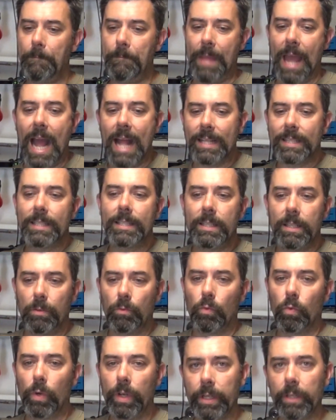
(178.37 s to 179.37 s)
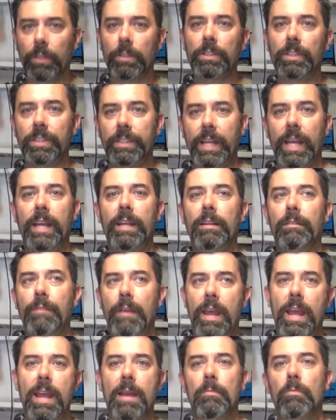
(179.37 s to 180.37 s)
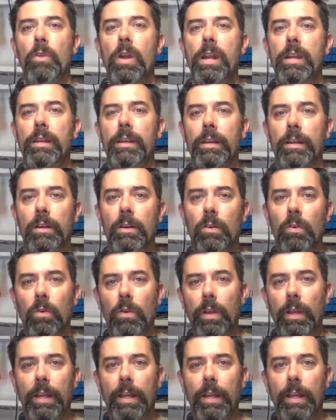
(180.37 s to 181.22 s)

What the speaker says: That's the real state of ham radio